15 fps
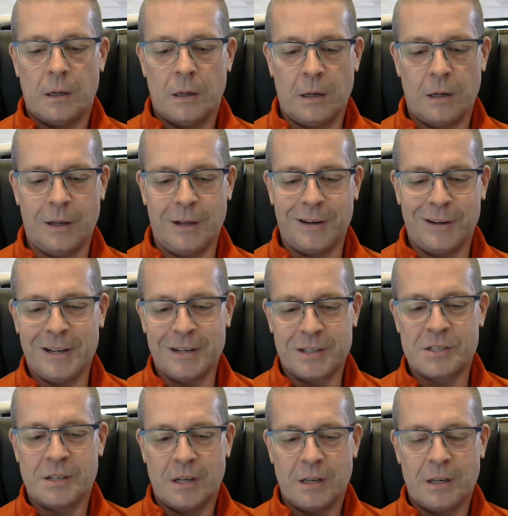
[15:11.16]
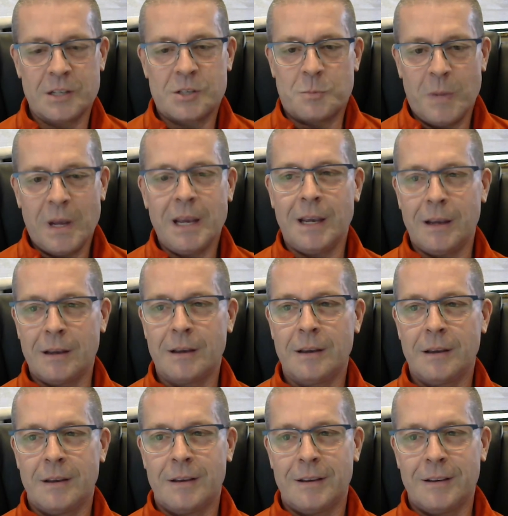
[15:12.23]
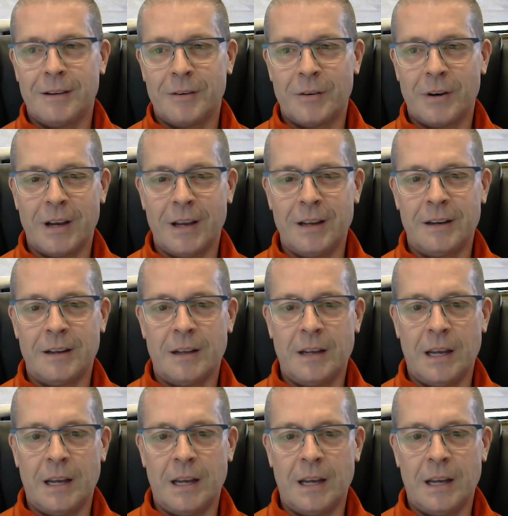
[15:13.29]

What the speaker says: it's me, right?